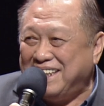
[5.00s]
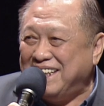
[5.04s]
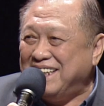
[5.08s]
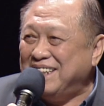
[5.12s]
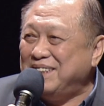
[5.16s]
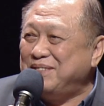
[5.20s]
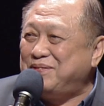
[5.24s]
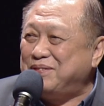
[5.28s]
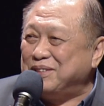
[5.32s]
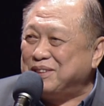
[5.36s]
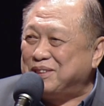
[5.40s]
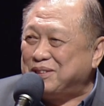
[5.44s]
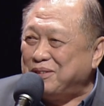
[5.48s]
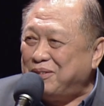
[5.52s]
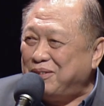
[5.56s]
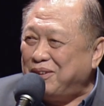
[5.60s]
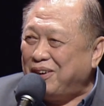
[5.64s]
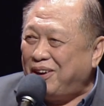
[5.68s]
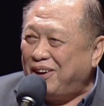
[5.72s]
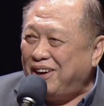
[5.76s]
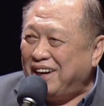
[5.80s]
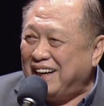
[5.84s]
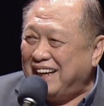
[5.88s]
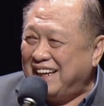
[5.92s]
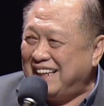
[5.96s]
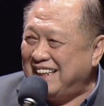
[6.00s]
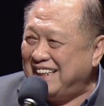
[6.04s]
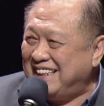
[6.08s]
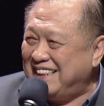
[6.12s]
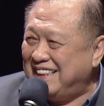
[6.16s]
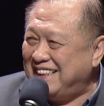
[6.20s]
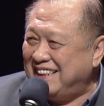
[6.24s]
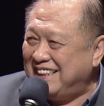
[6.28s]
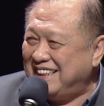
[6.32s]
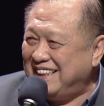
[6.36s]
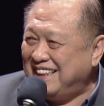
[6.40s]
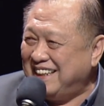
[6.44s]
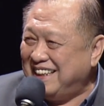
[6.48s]
here for so long,
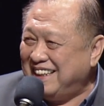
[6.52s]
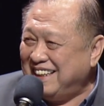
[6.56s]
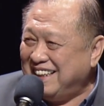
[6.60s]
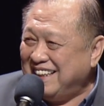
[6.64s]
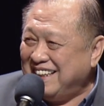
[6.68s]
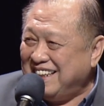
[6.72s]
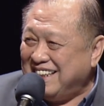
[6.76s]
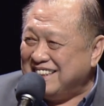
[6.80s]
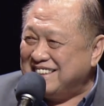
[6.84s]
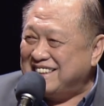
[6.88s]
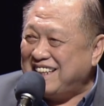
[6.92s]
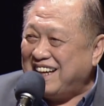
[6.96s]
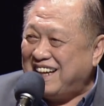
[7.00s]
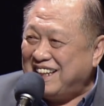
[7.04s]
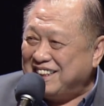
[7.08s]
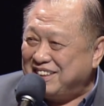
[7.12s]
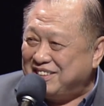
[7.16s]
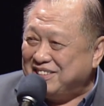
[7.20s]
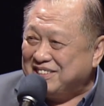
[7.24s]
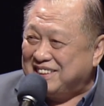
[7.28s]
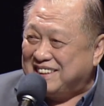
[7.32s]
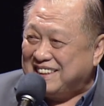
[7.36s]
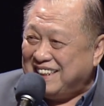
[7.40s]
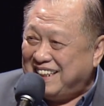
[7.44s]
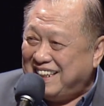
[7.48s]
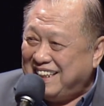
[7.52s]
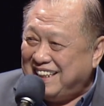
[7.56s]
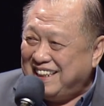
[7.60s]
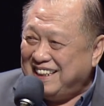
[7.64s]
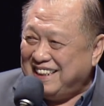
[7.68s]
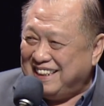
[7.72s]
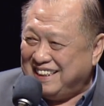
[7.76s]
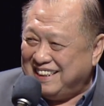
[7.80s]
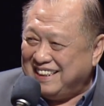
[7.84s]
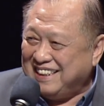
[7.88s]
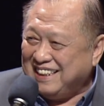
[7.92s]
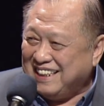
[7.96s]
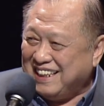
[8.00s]
it's hard to say,
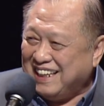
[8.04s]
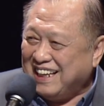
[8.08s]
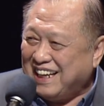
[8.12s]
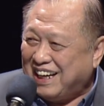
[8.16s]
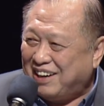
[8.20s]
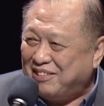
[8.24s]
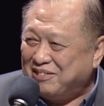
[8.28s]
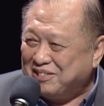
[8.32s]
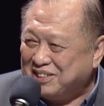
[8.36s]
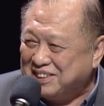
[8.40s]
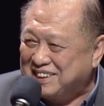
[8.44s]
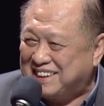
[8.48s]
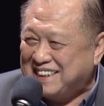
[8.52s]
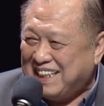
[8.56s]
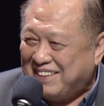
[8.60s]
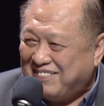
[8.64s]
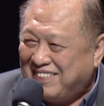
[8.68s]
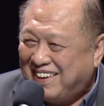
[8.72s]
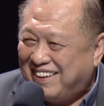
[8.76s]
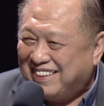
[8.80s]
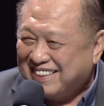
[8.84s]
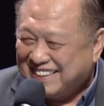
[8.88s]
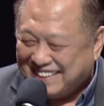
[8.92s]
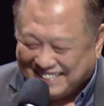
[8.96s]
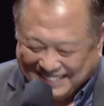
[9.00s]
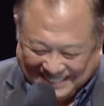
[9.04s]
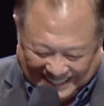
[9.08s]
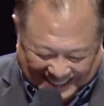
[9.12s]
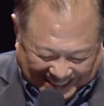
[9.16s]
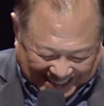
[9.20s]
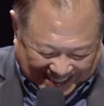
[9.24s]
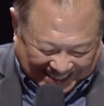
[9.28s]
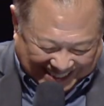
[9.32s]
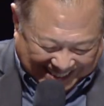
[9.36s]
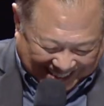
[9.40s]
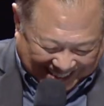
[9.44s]
I want to step out of it.